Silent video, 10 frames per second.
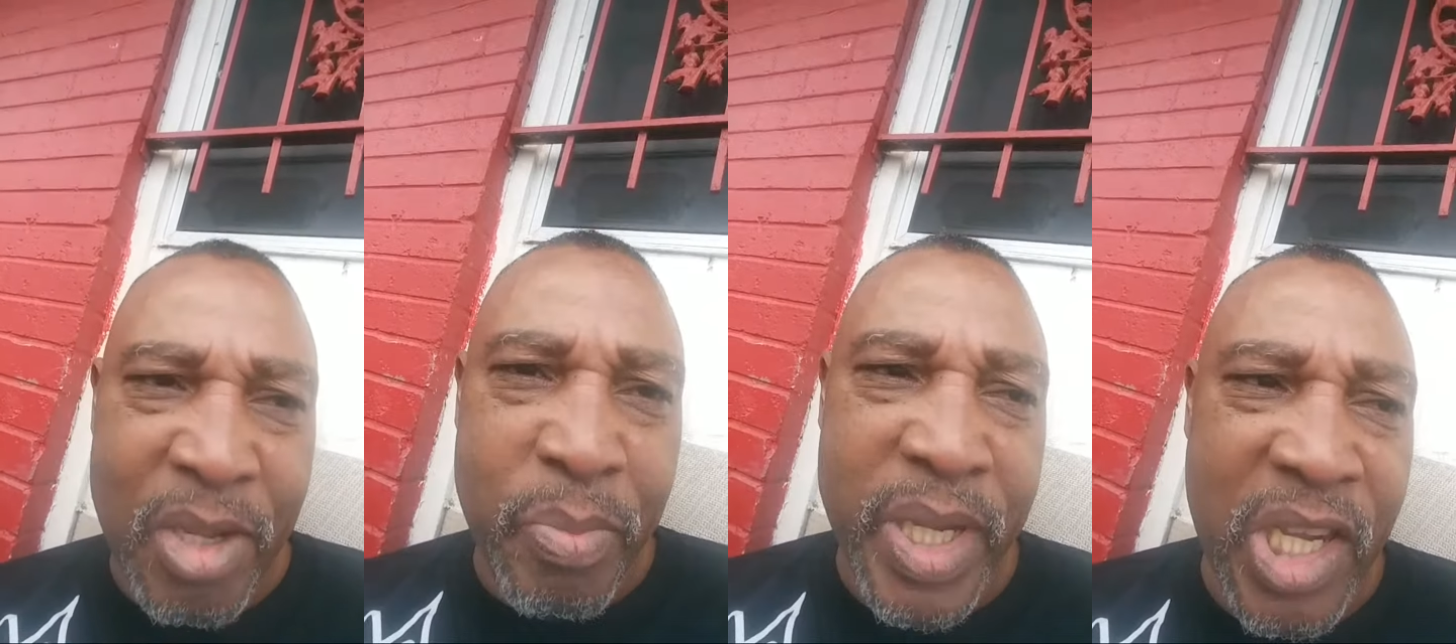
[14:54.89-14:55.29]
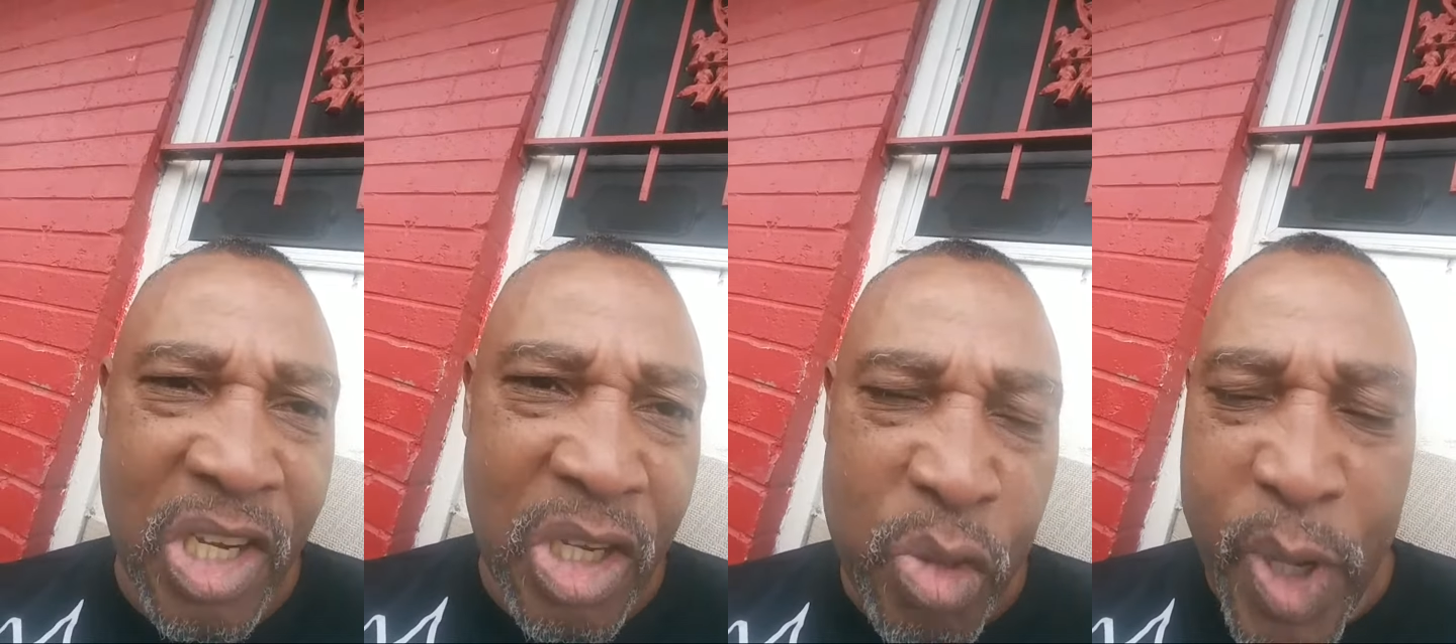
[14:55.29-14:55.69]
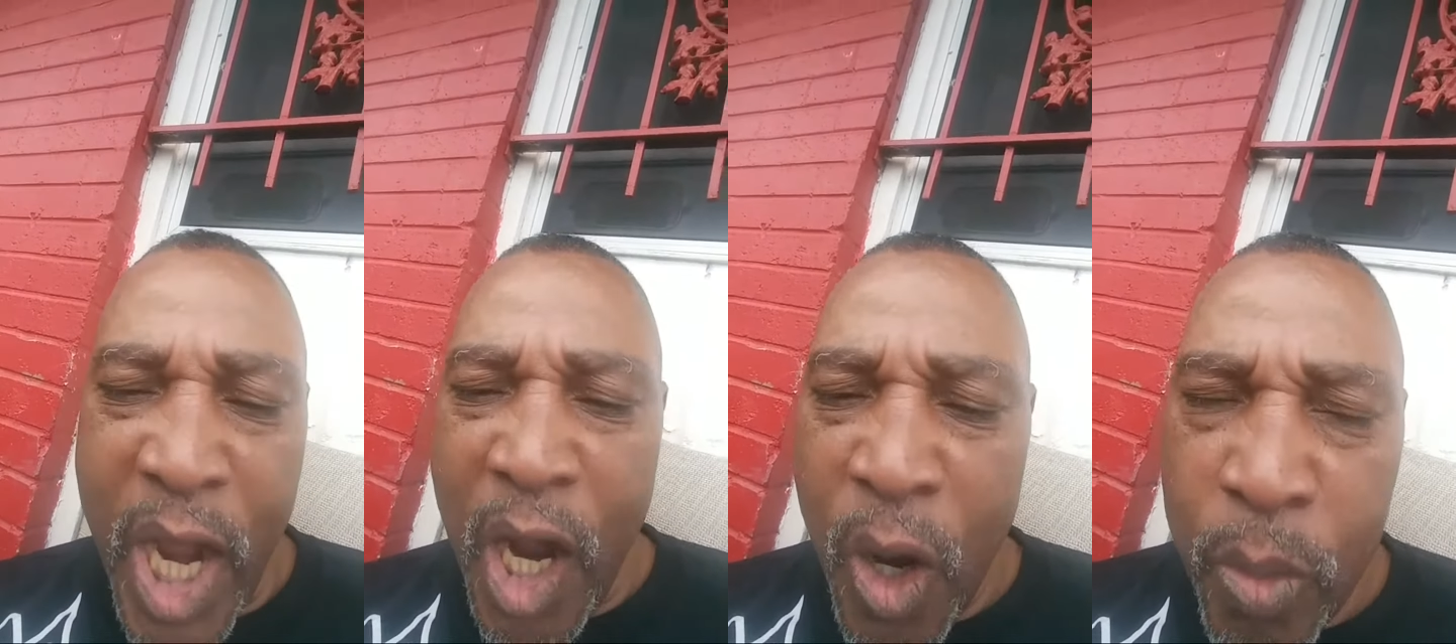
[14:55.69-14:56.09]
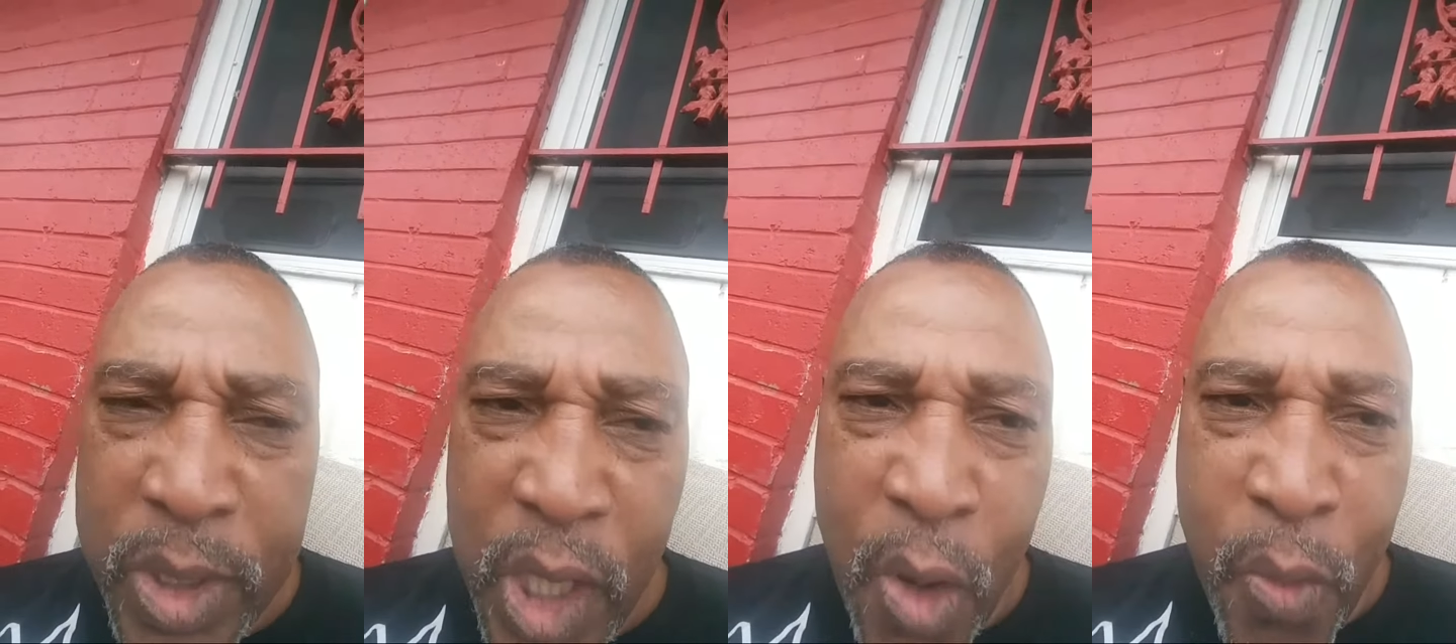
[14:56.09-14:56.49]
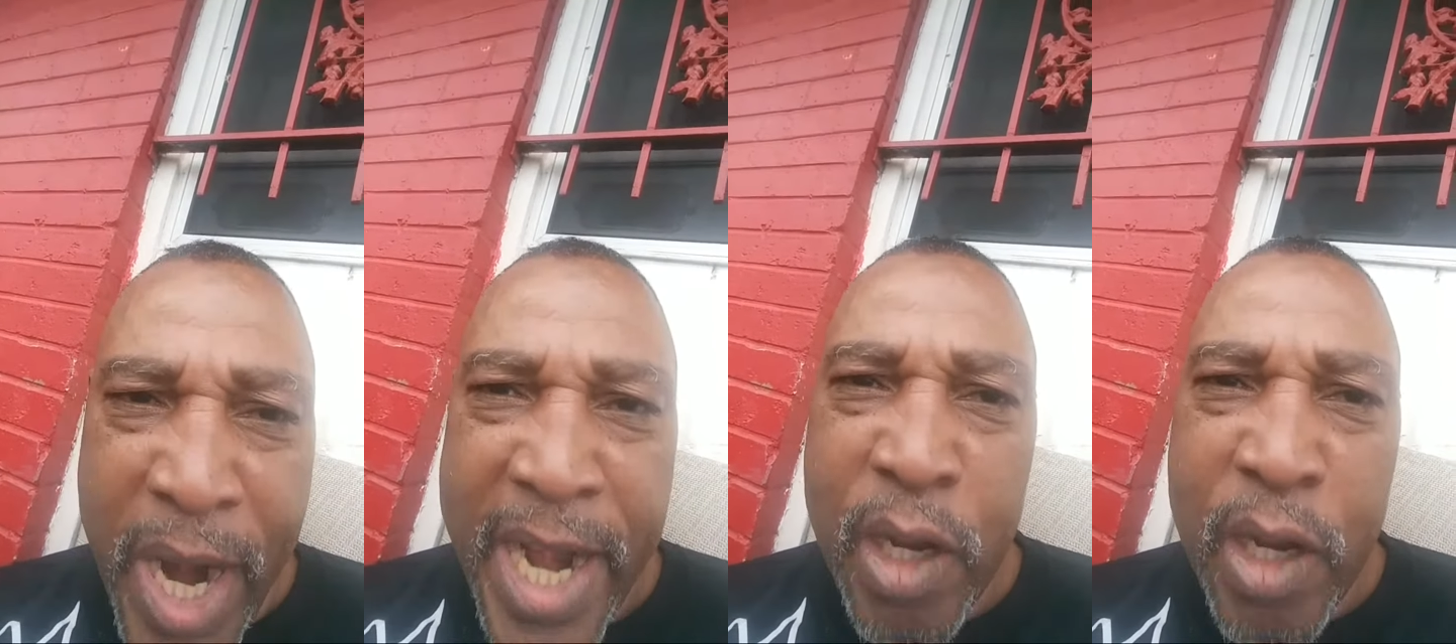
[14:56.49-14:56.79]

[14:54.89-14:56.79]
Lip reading: because we all was all right.